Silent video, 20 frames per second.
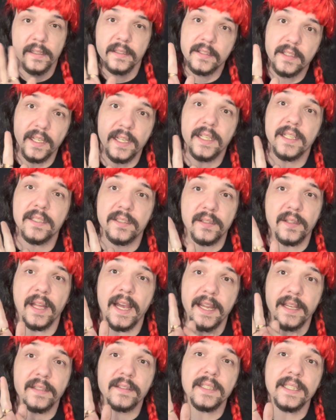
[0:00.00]
it
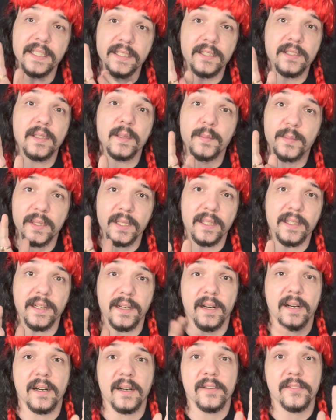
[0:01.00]
like licks the blood
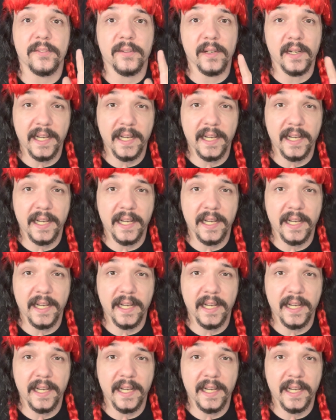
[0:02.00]
off her